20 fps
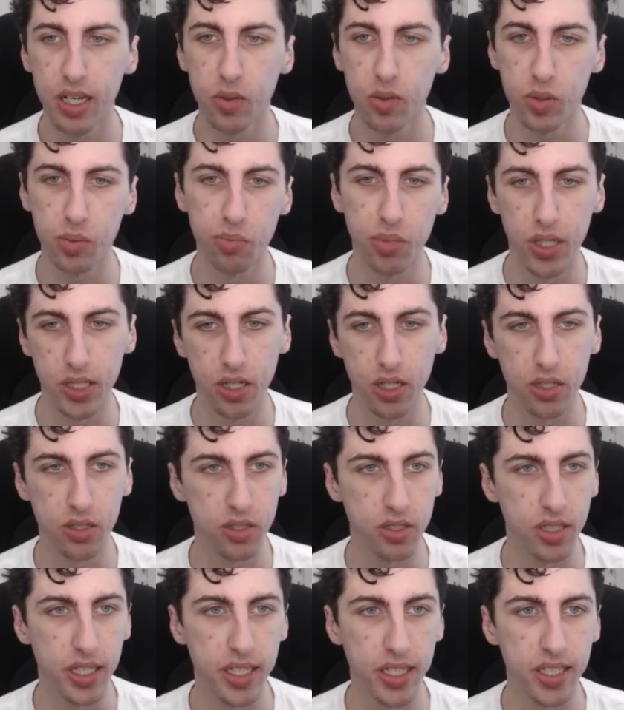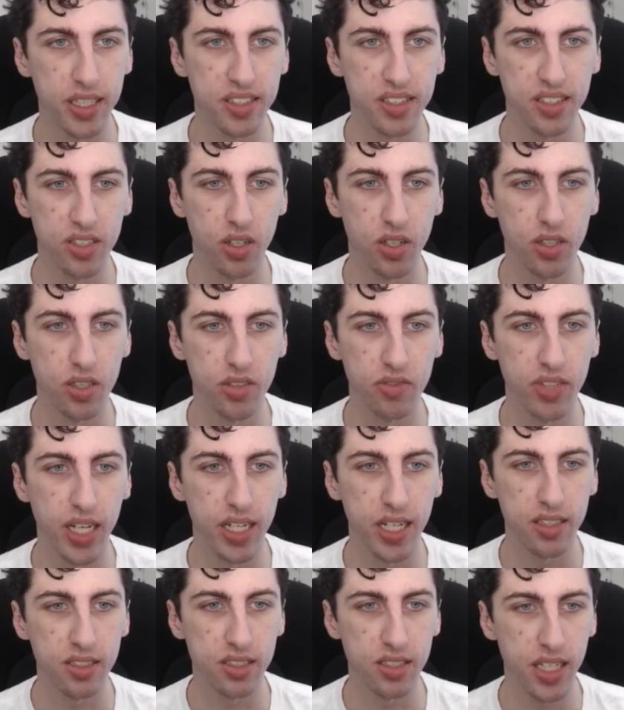with blood on her hands and all of
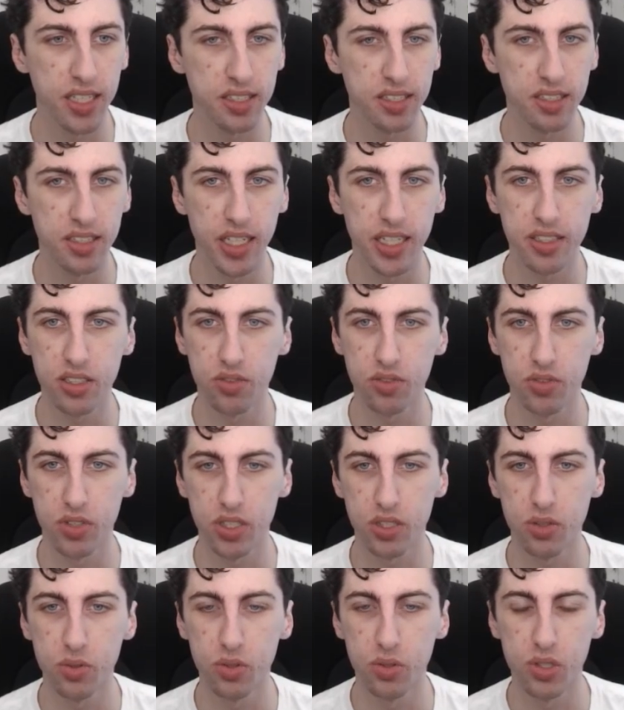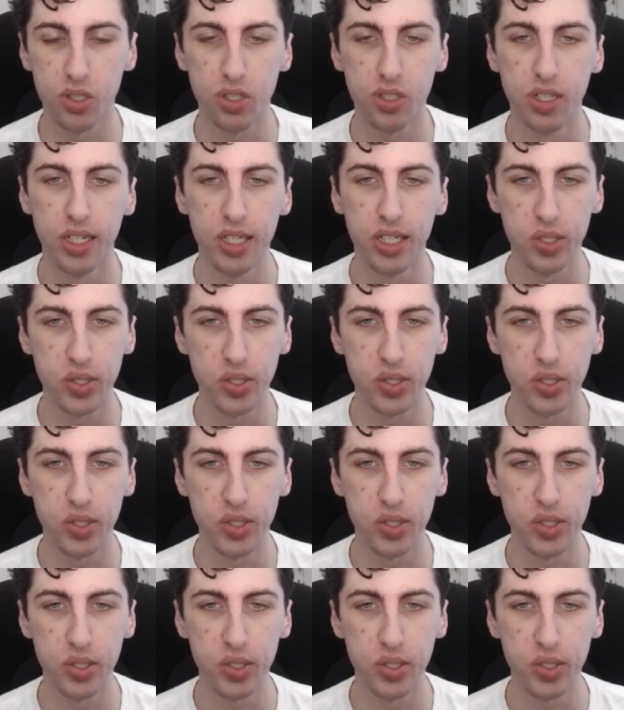that. Slice and Dice is really cool.